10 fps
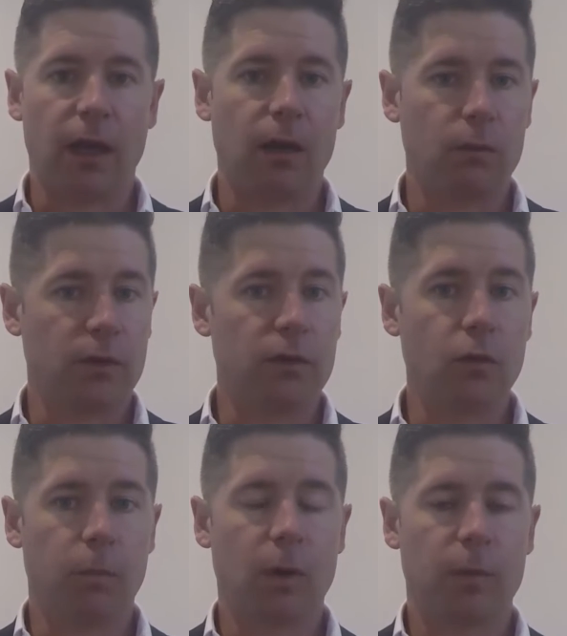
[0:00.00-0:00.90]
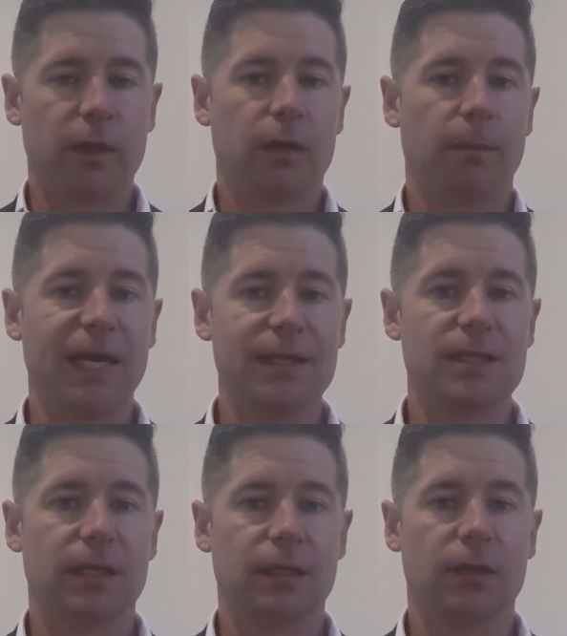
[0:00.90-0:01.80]
With your property
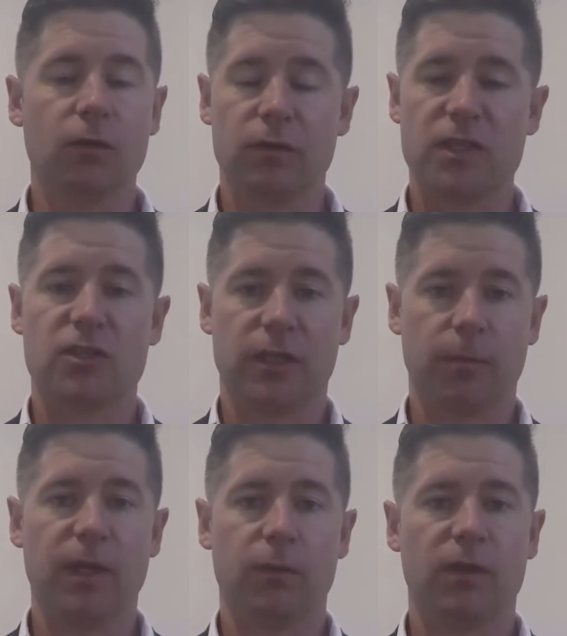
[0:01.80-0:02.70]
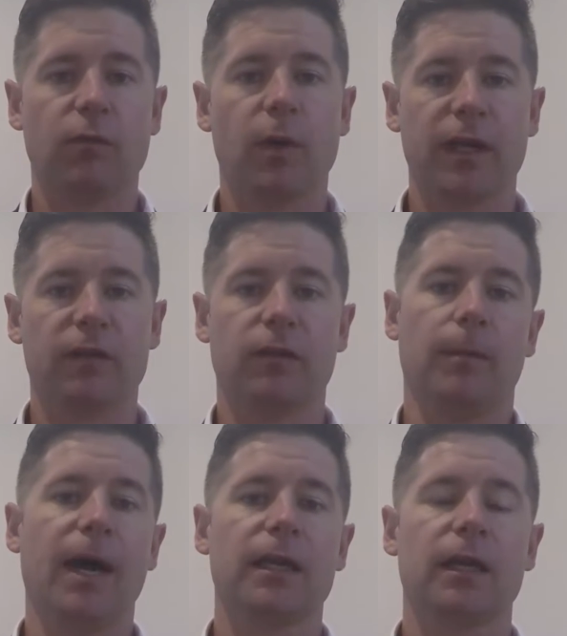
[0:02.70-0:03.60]
competing, you're essentially competing with everybody else in the
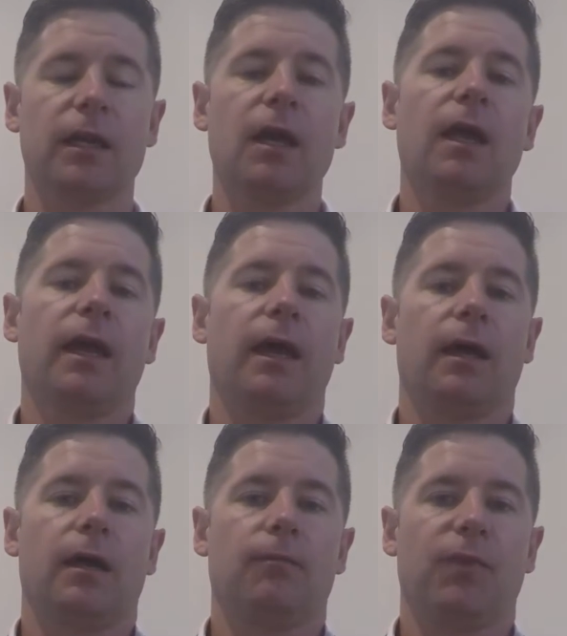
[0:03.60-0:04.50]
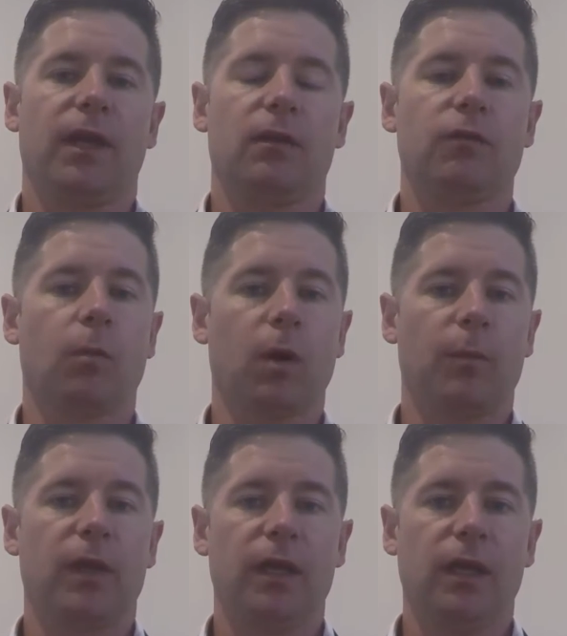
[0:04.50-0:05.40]
market. And if your
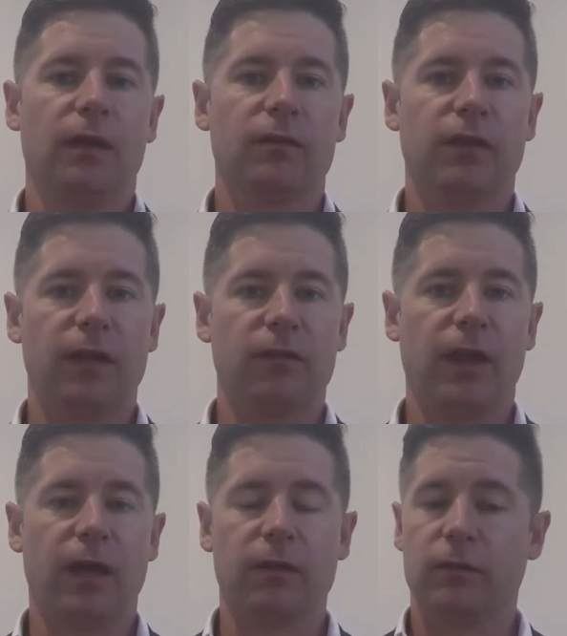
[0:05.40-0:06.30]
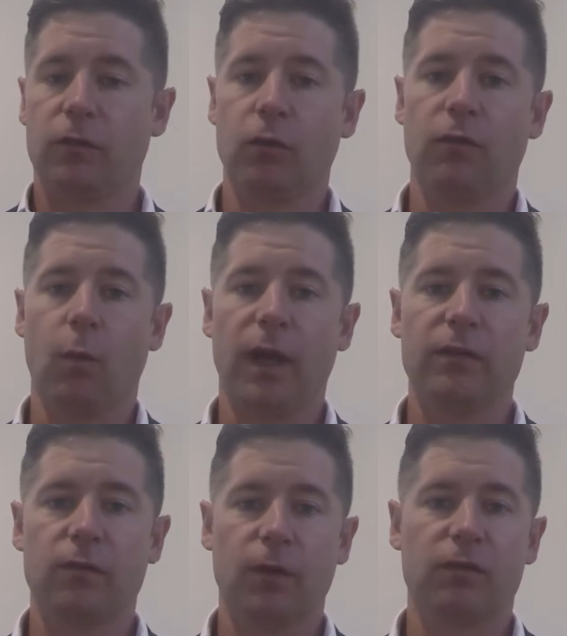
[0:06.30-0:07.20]
property stands out in two different ways,
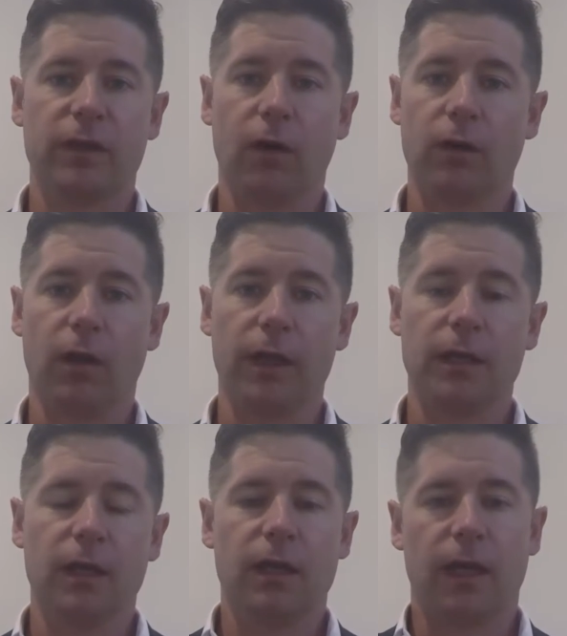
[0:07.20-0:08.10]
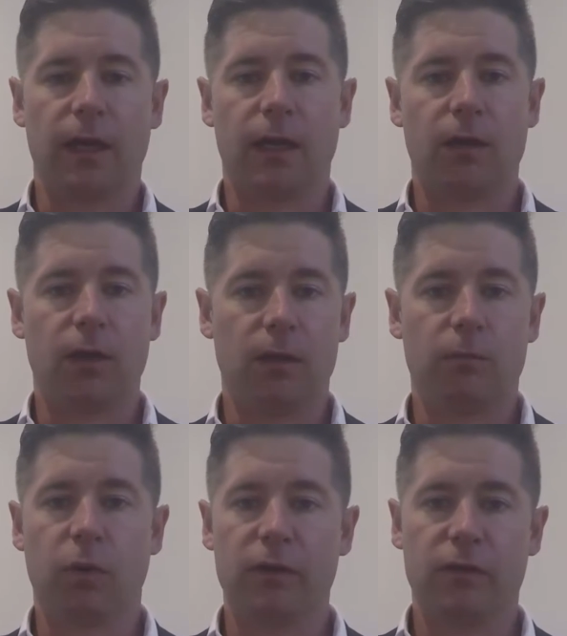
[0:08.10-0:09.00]
firstly online and in
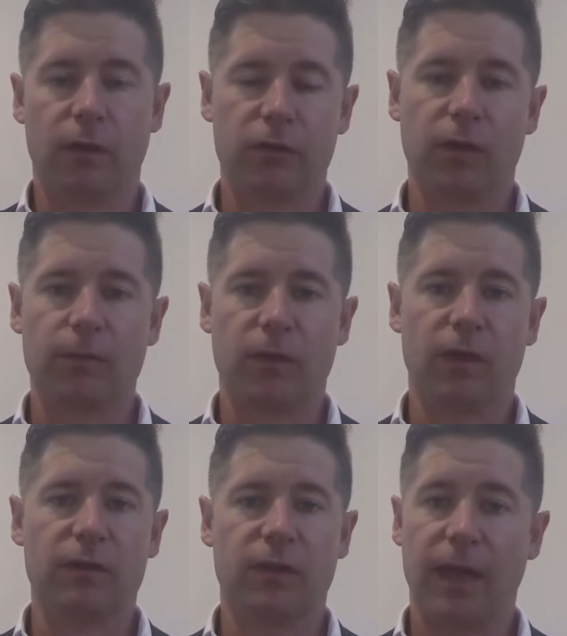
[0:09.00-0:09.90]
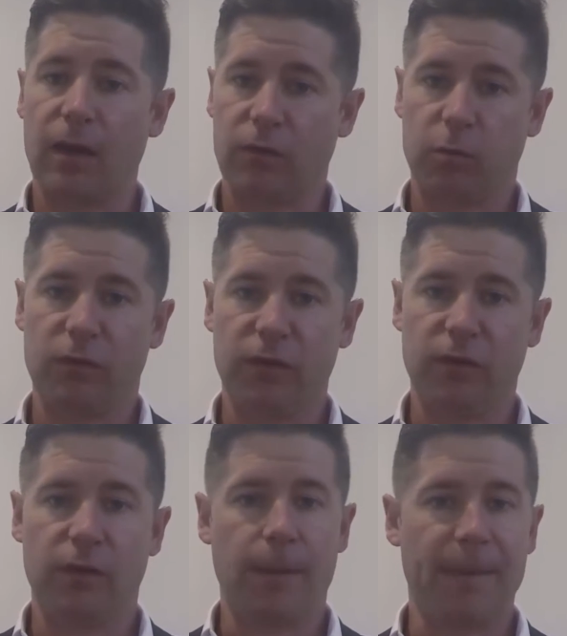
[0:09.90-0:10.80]
print and those types of things, and how it's presented
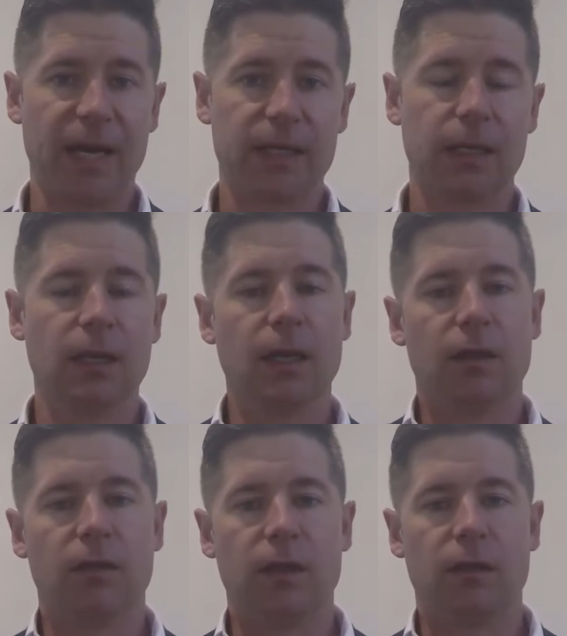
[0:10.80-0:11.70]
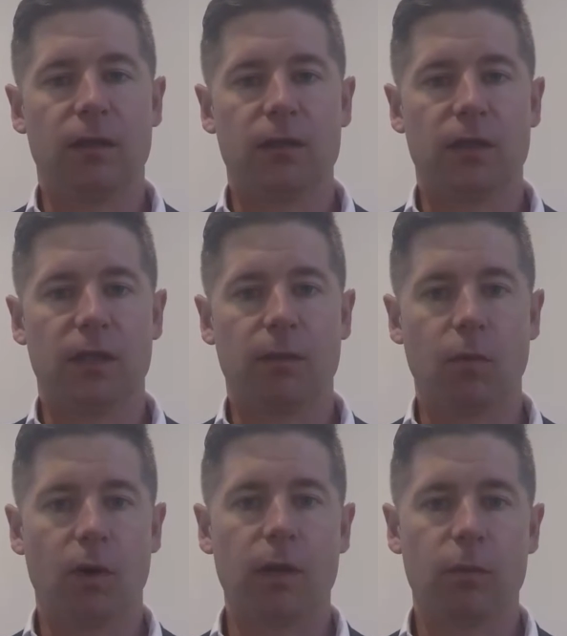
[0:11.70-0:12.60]
in the market, then you're going to get
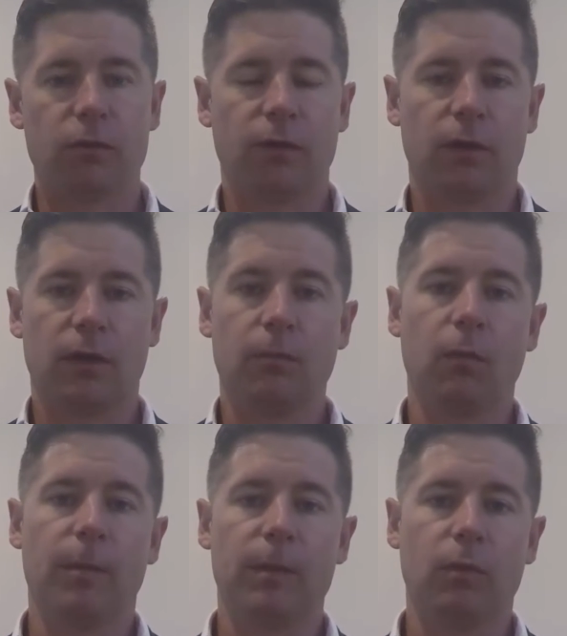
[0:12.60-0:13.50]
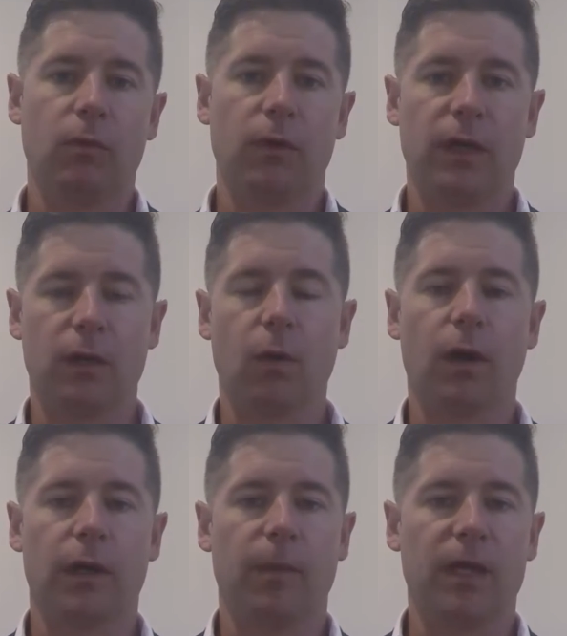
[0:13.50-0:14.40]
more eyeballs on it, more people
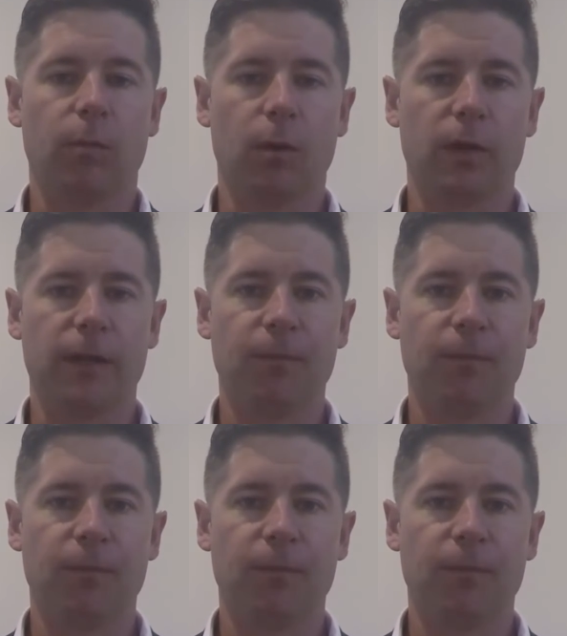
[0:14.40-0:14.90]
inquiring about your property.